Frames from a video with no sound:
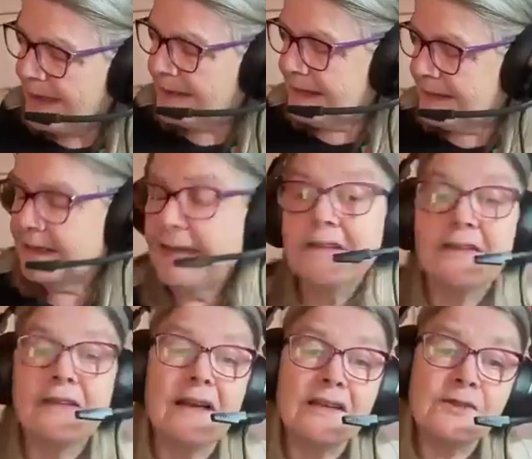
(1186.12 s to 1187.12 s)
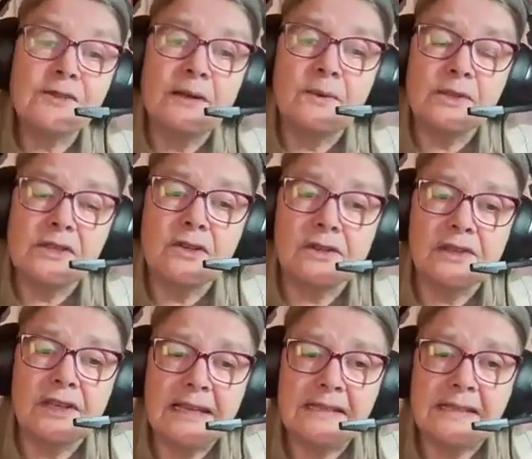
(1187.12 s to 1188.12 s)
And then the last one was
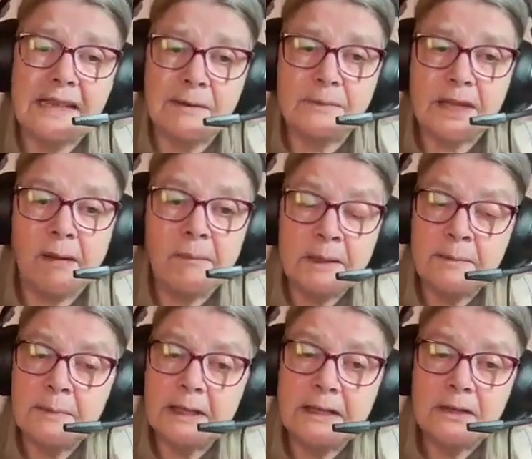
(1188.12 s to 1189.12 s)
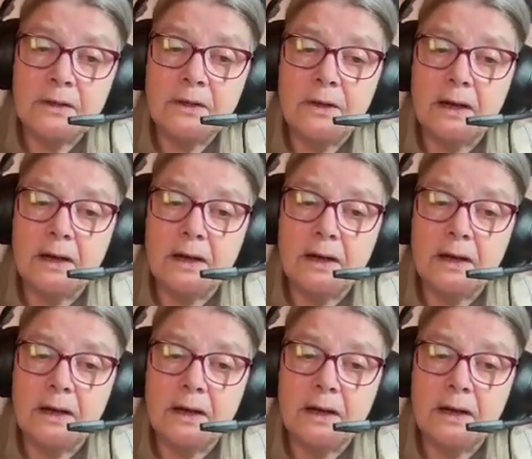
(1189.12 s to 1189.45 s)
Dr. Azam Tamimi.